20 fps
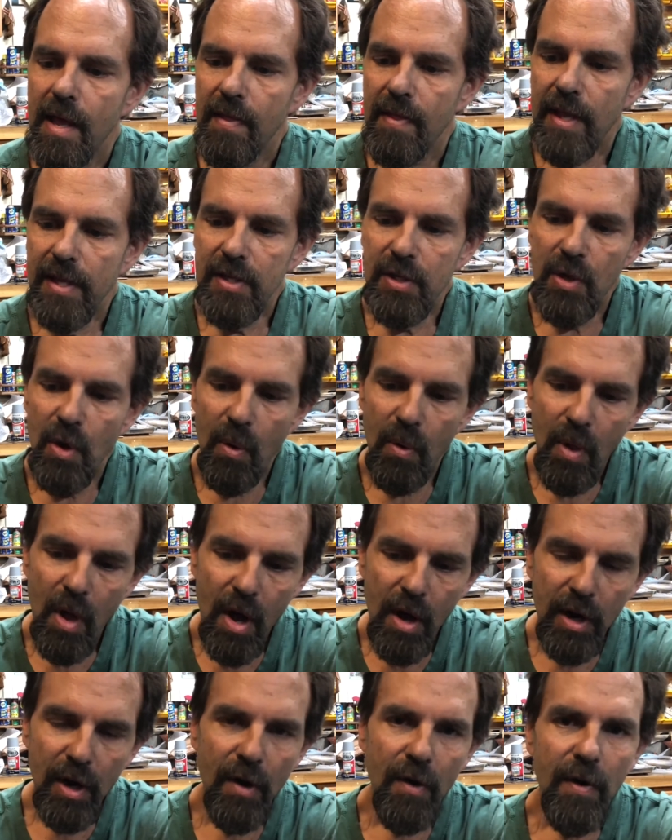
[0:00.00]
that's no
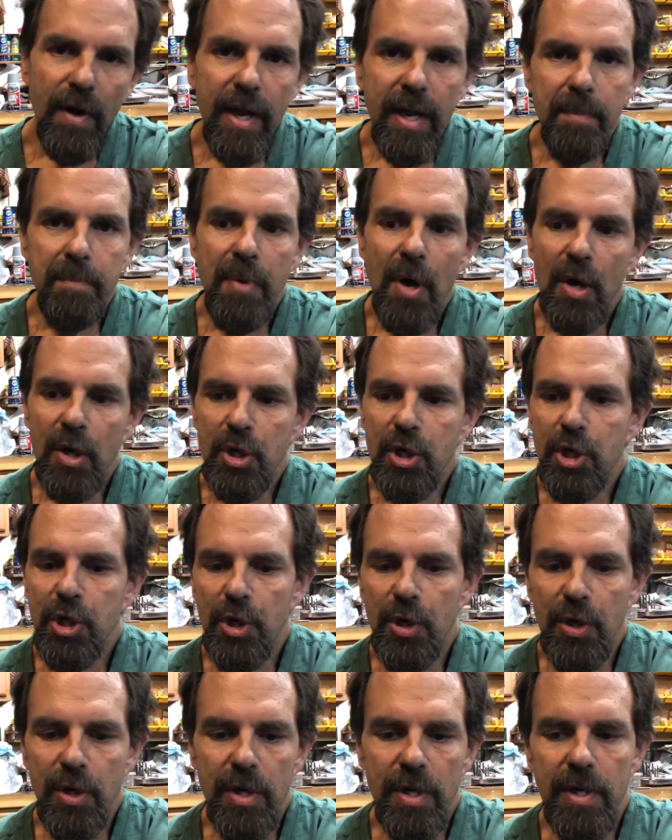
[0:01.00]
longer a
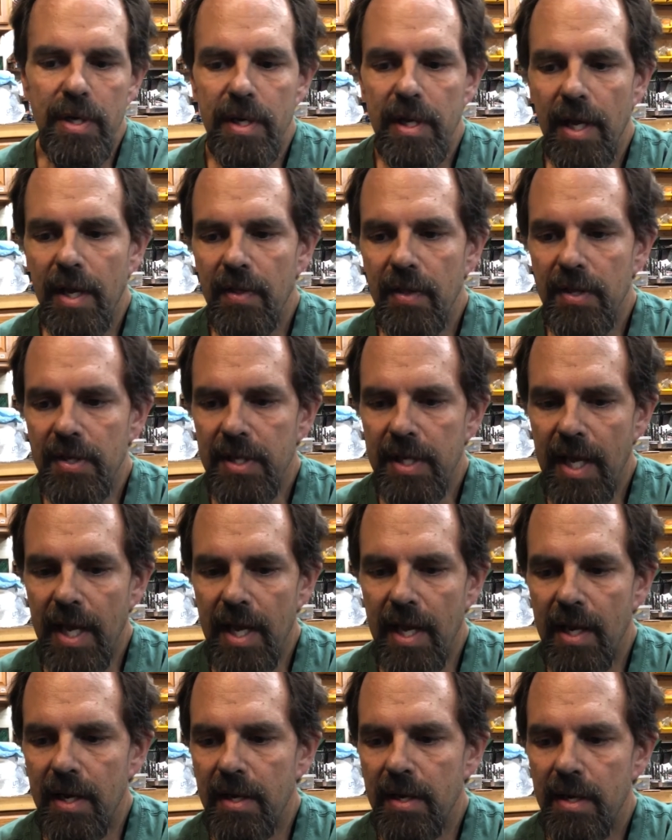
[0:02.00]
puncture in the
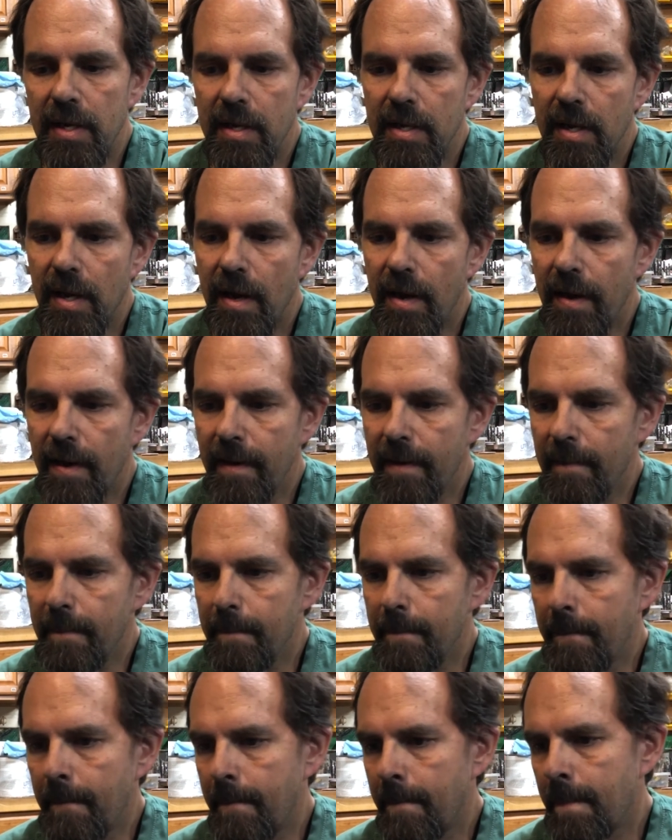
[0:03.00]
skin.
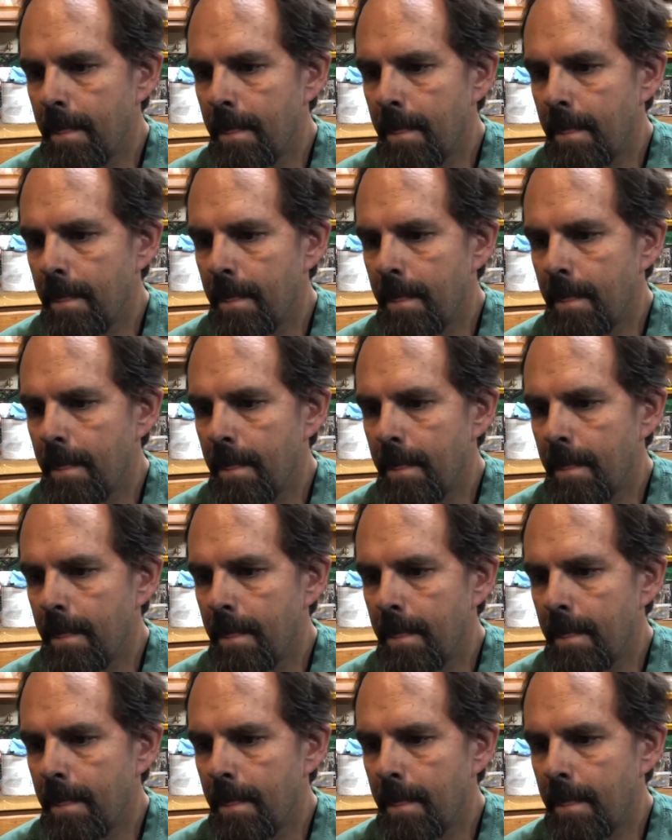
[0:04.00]
Um,